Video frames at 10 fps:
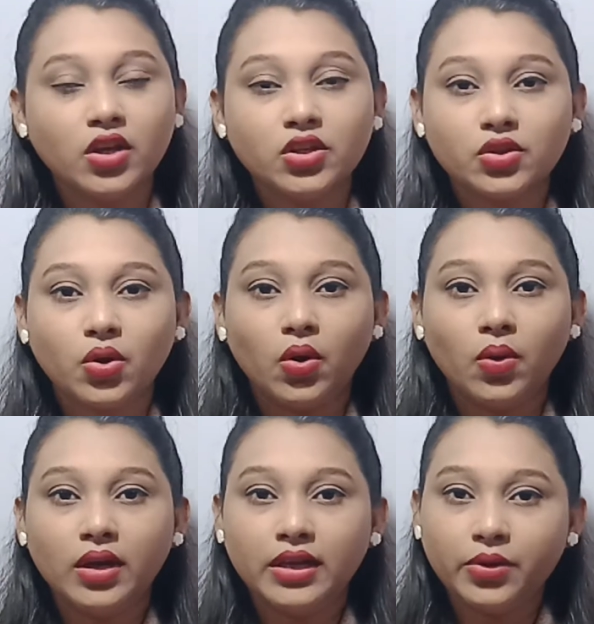So
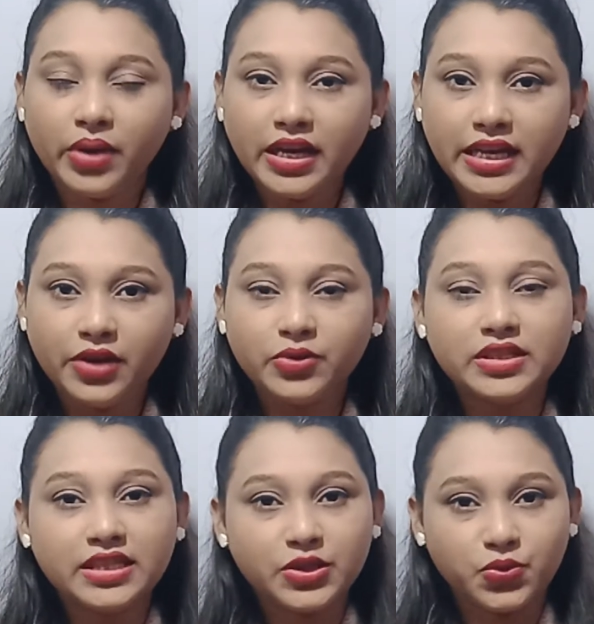you can use
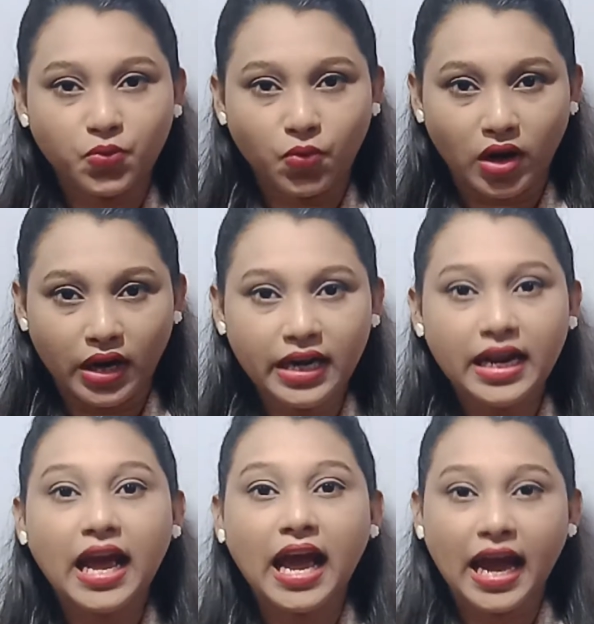this word
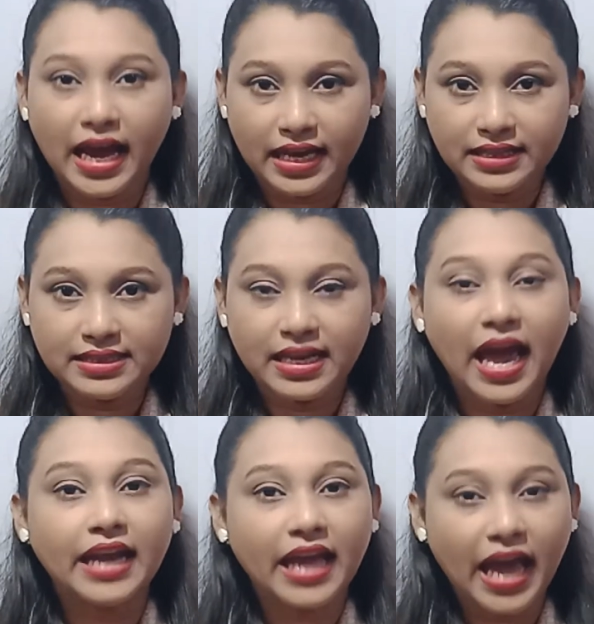as
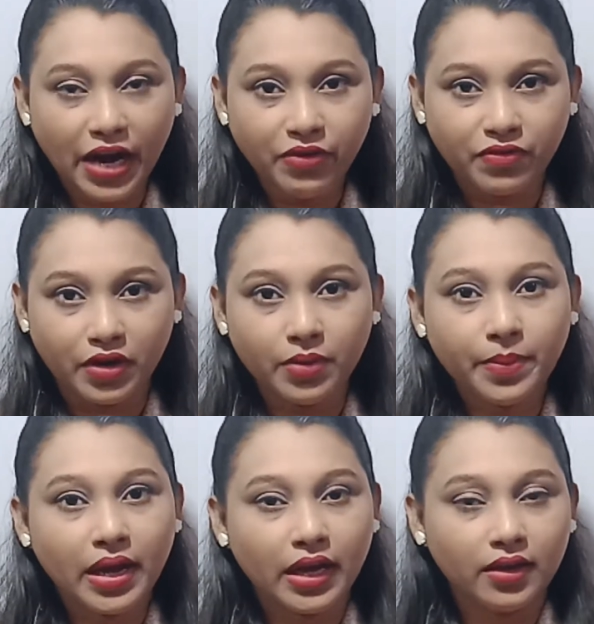an
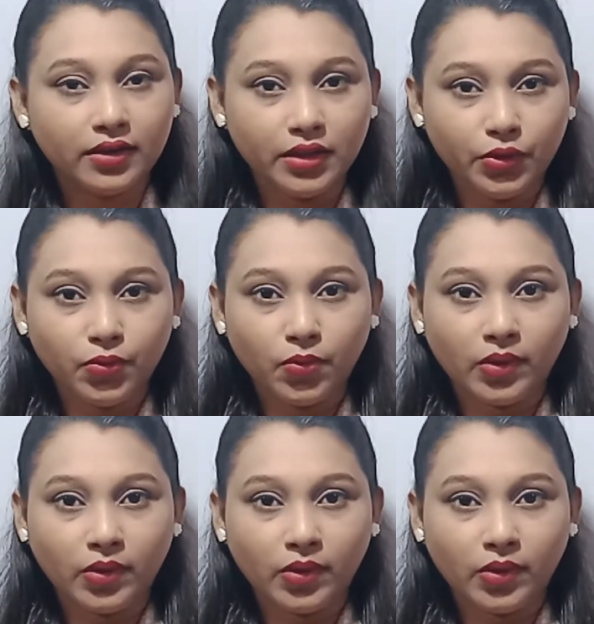adverb and you